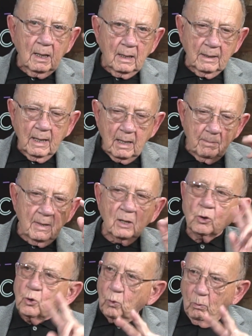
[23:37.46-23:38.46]
They had me
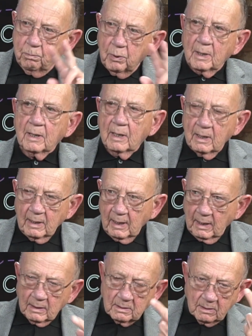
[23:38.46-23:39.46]
on 2 predicate
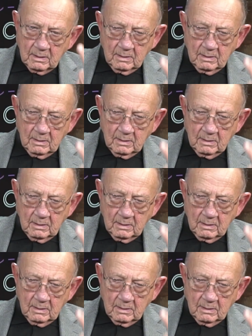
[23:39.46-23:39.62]
acts.